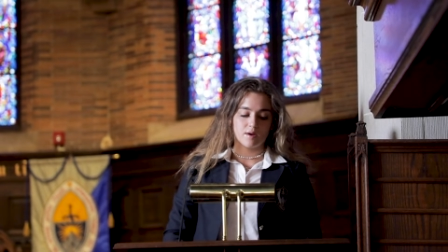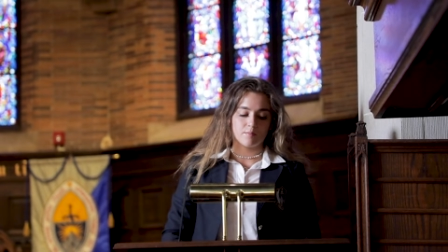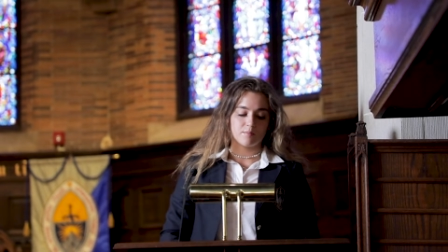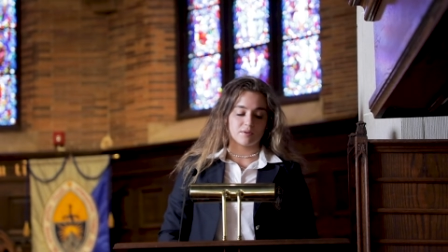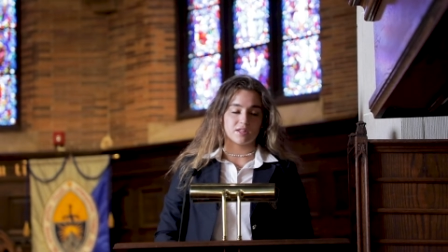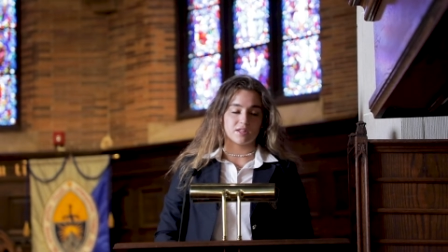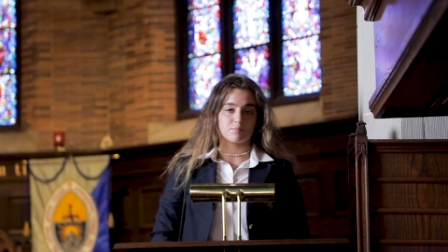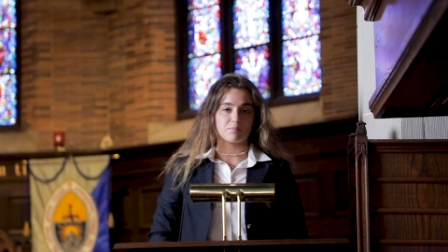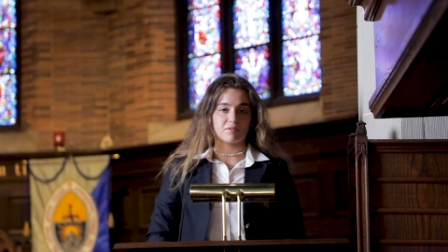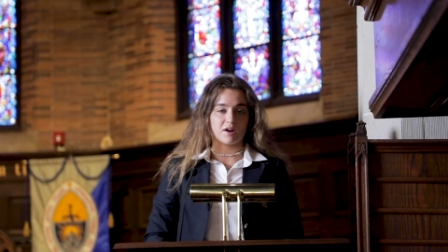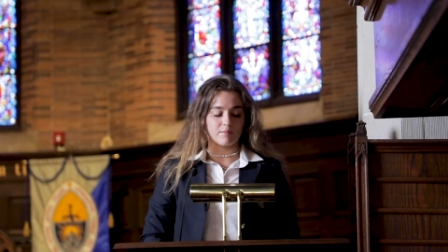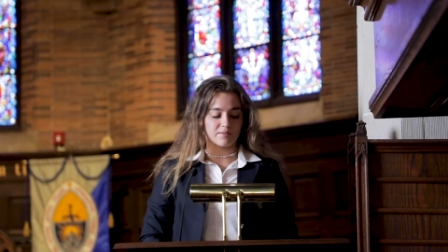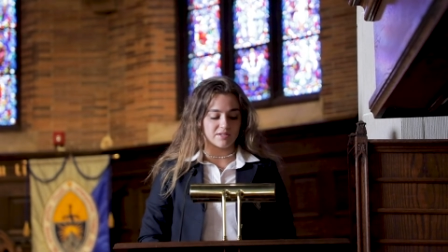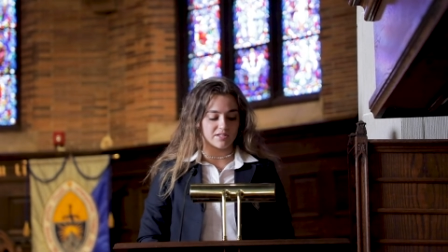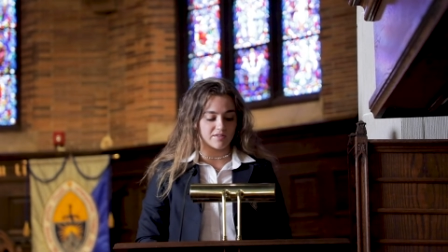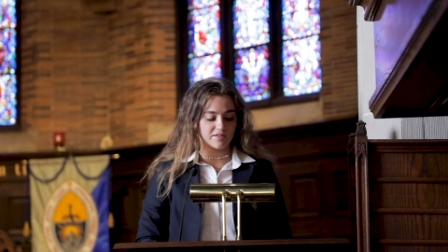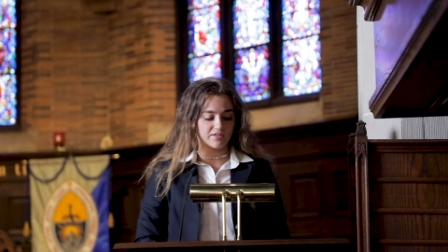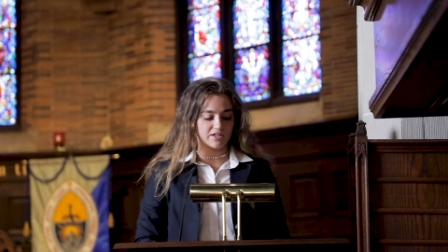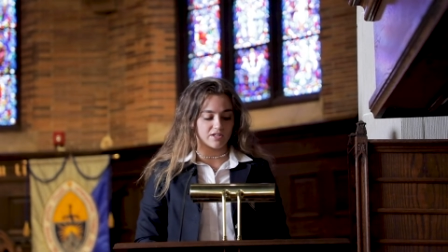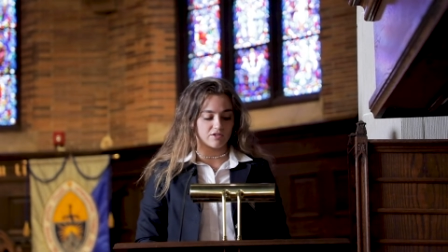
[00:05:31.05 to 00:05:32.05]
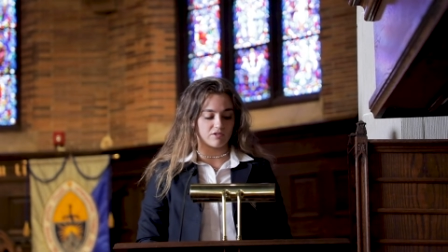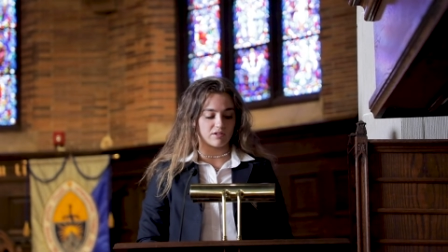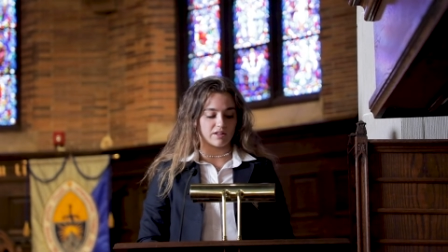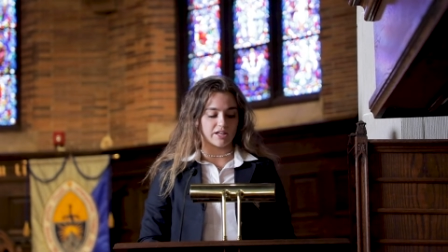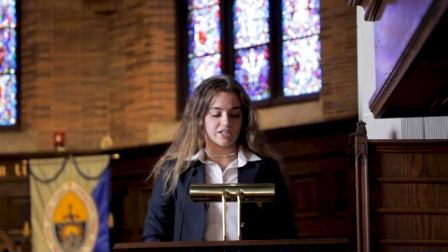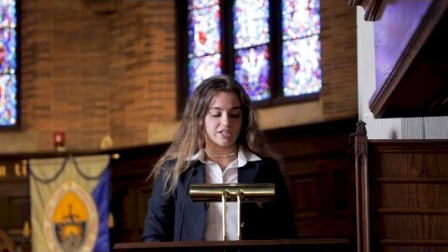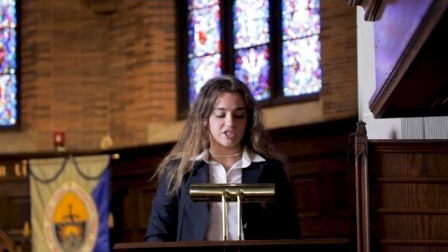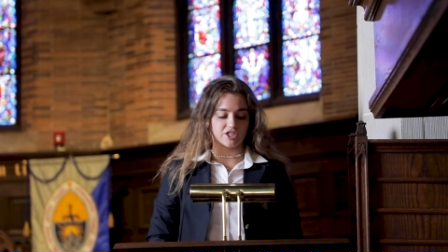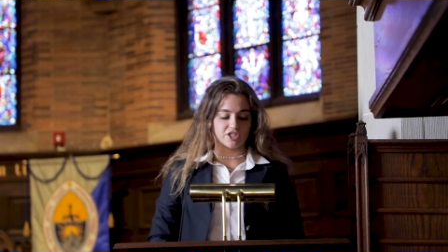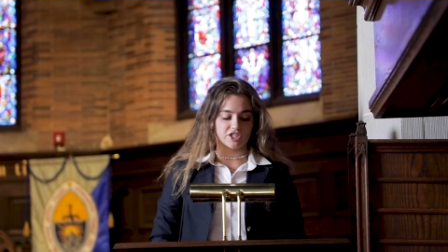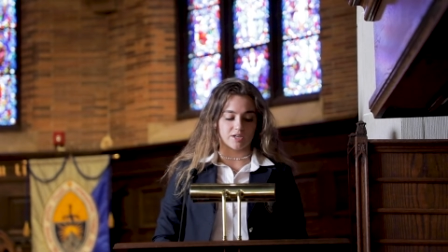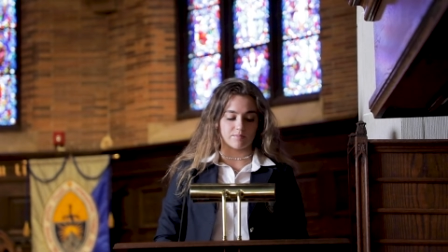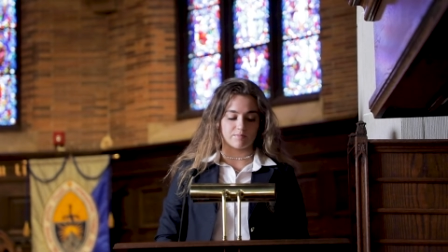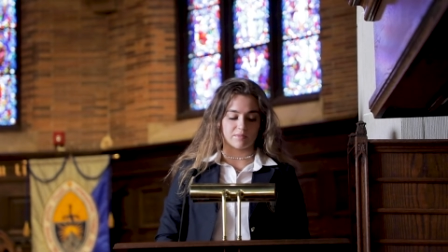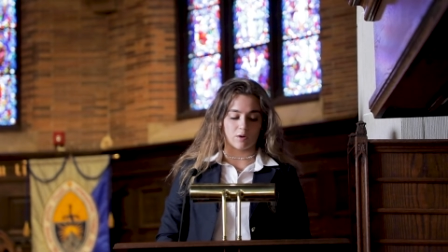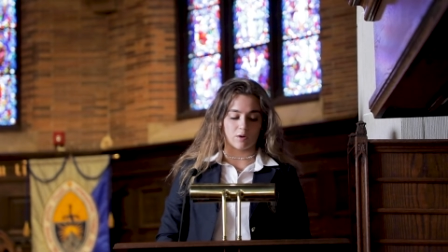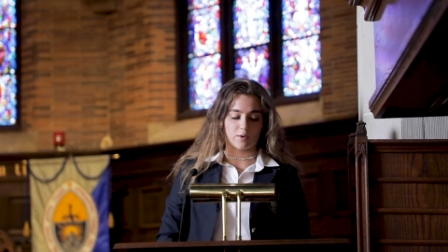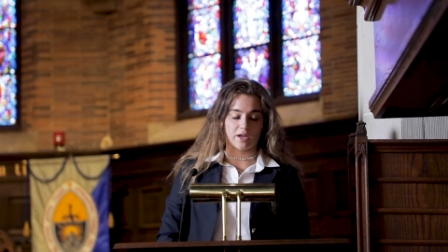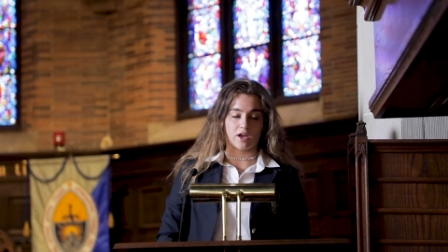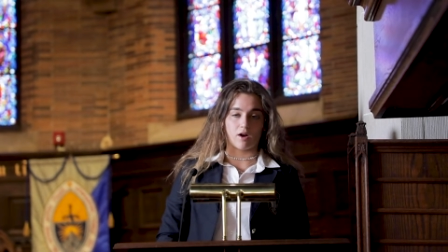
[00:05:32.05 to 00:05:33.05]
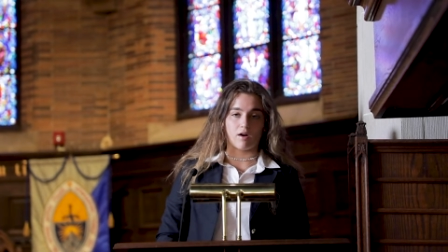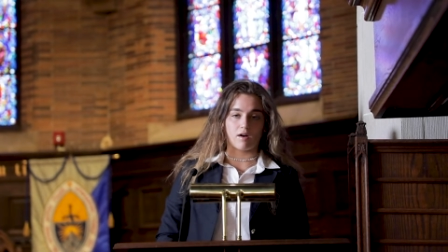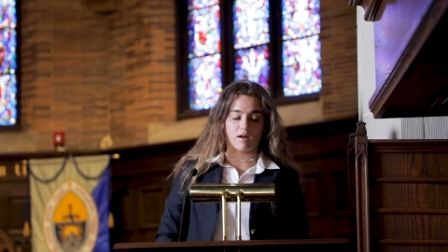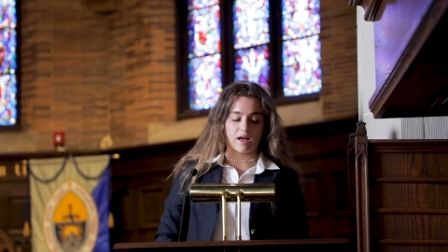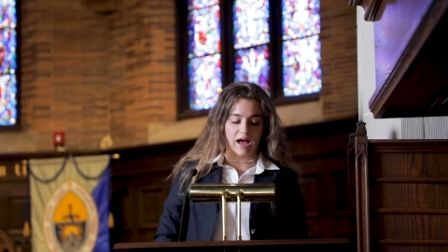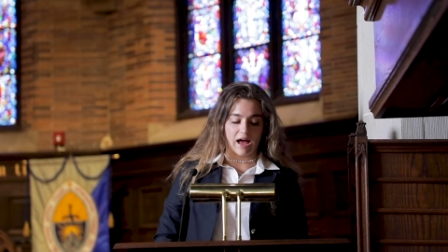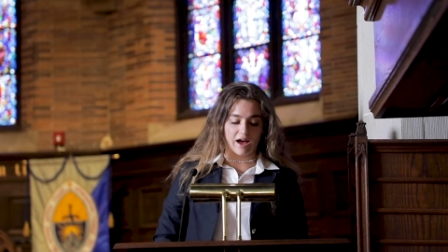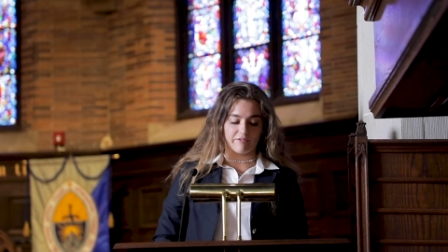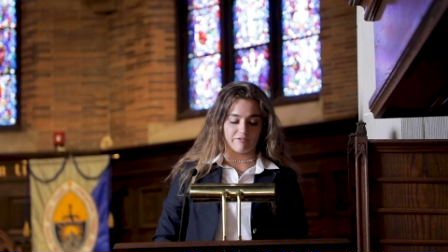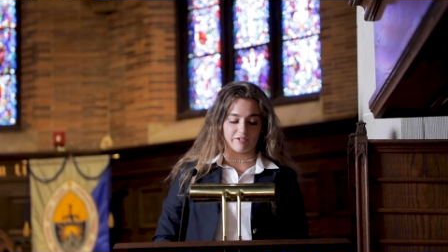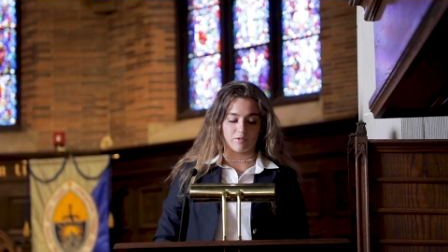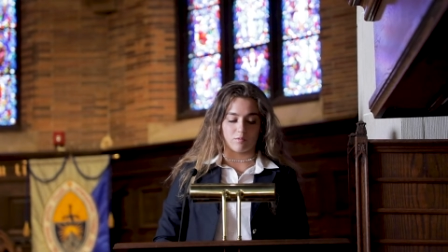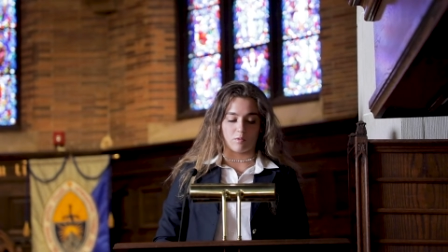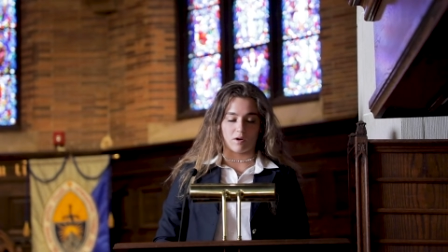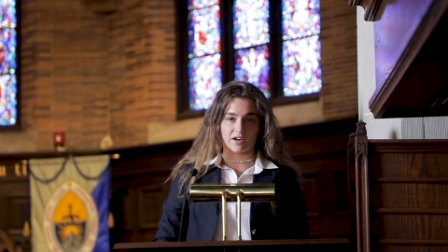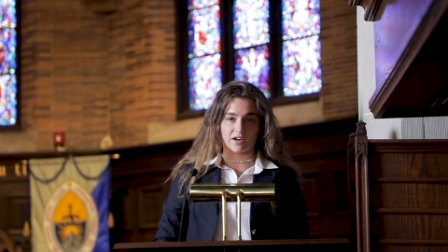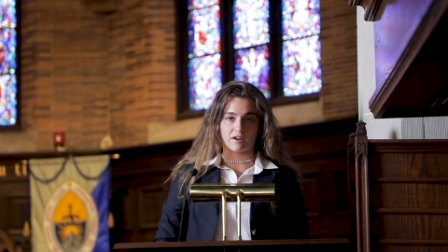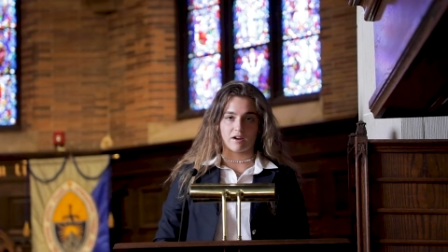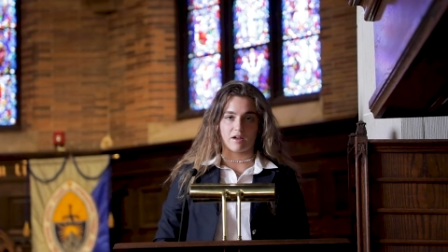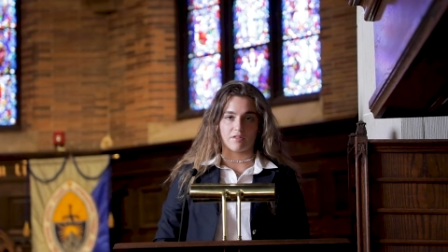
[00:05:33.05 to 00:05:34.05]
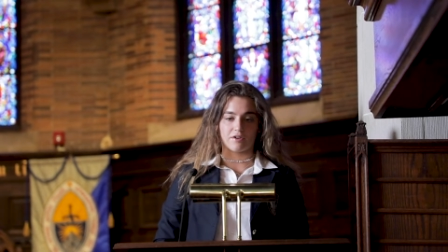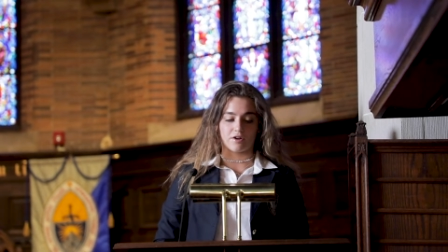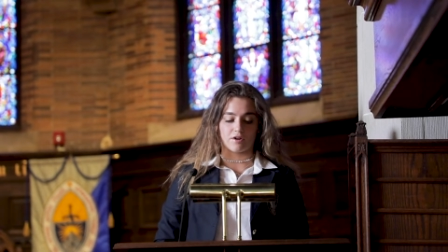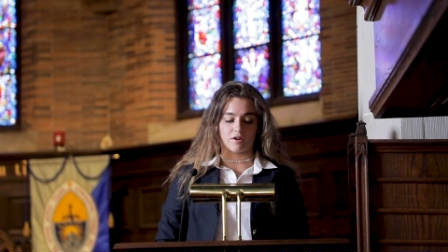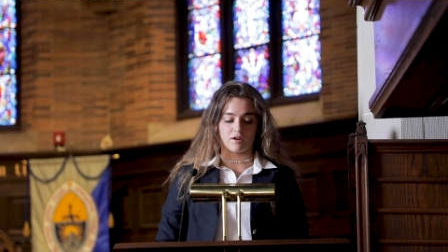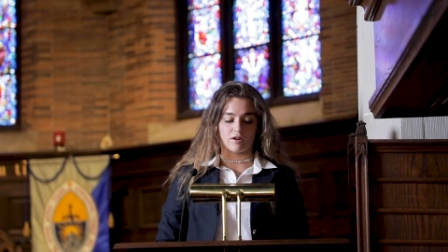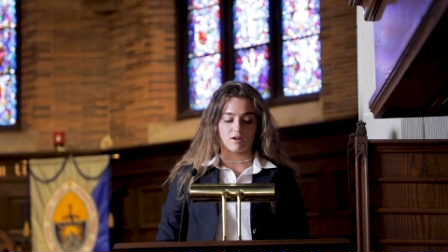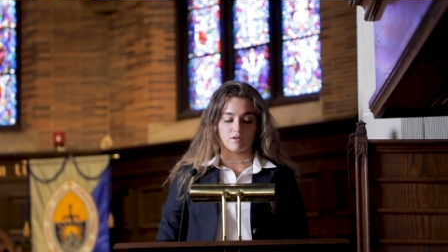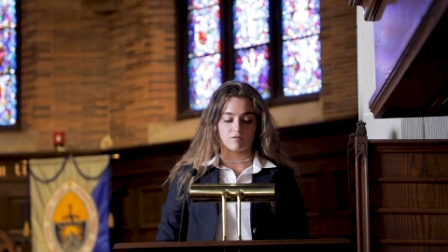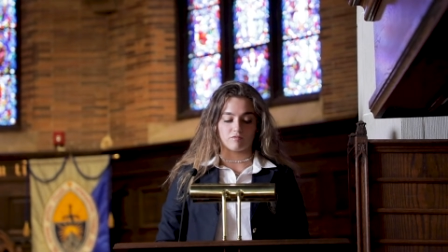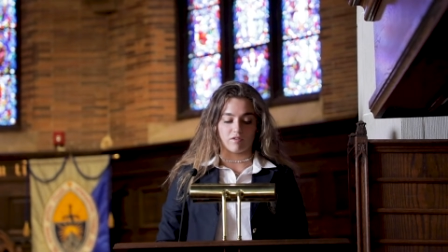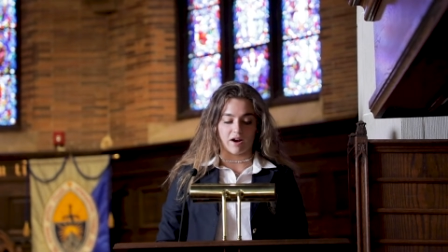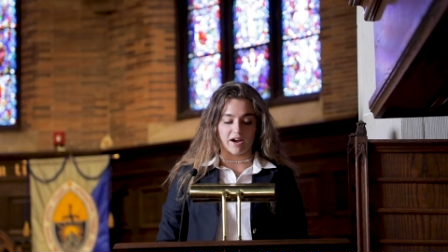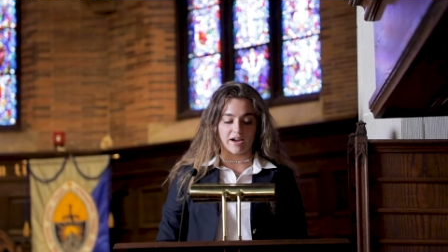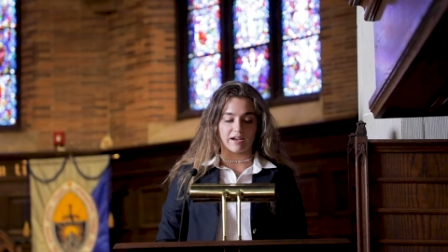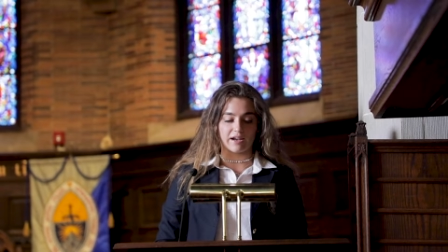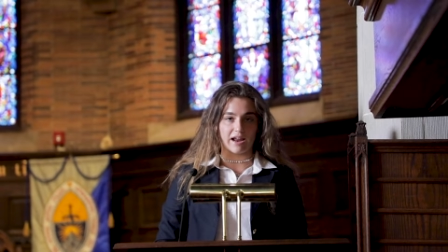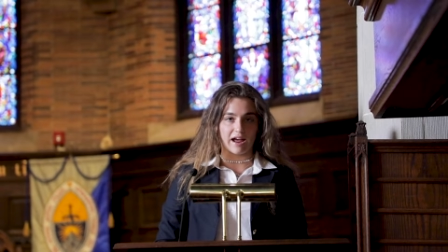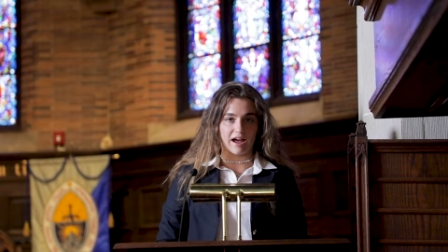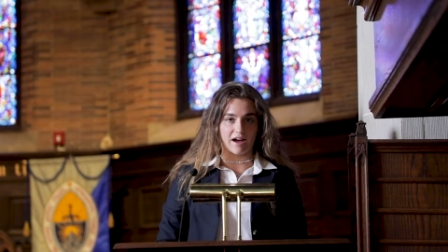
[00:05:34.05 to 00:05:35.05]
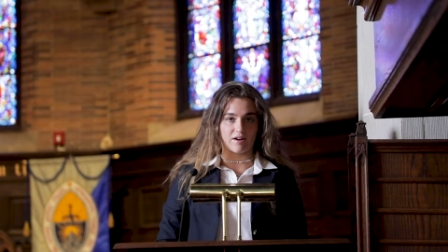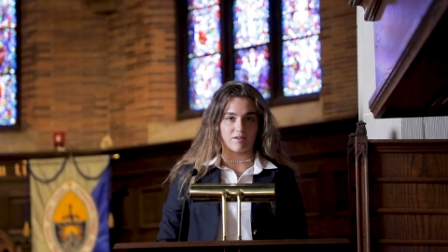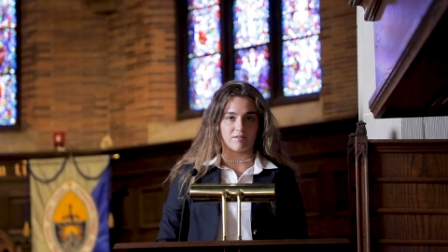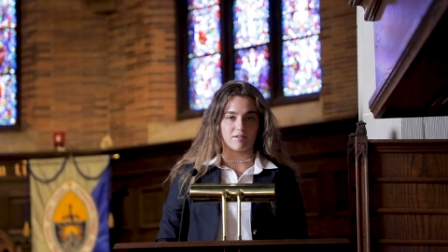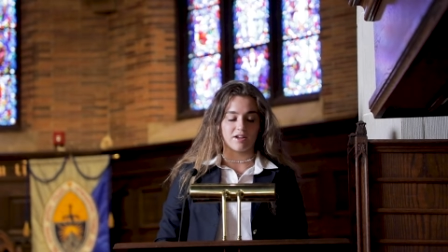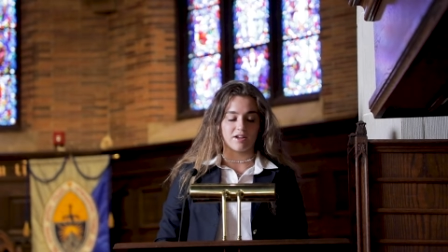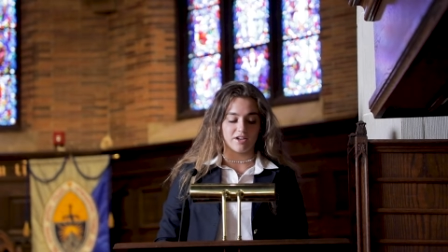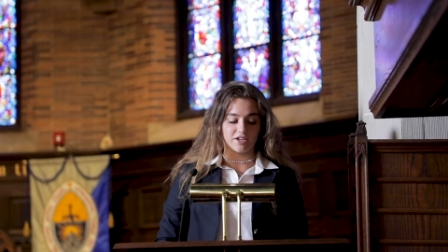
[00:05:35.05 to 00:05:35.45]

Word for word: but the premise of this relationship that we all have with one another right now